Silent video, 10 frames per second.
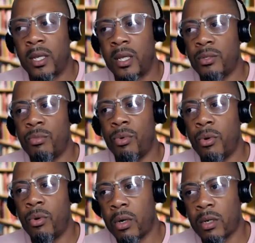is
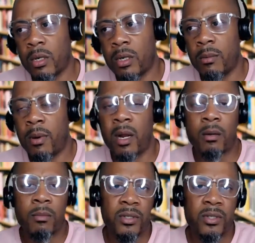more
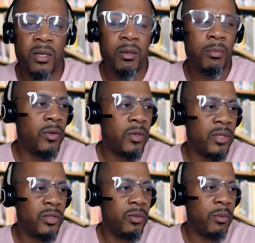compartments and
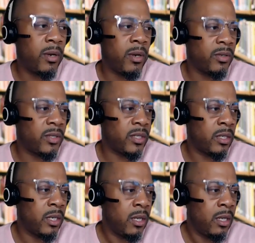components to a person
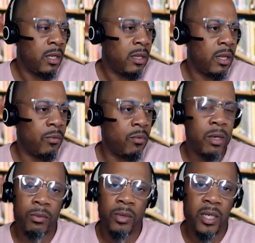than
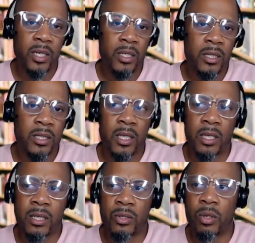what we
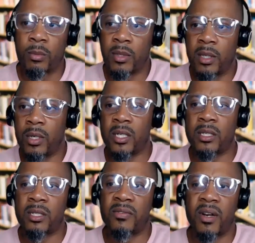see. Because normally with
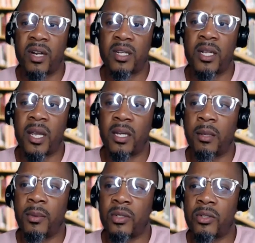us, as far as
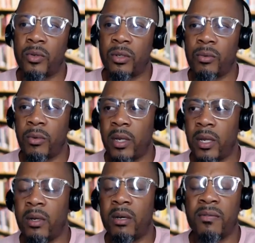academics or in the
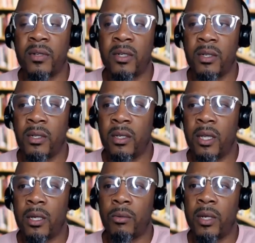realm
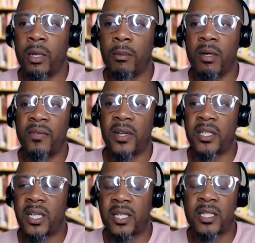of
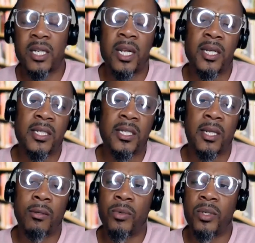education in that
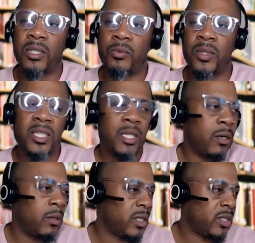setting, we see the
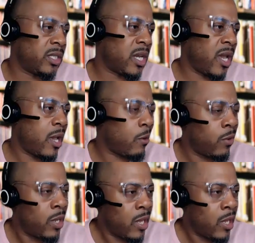holistic child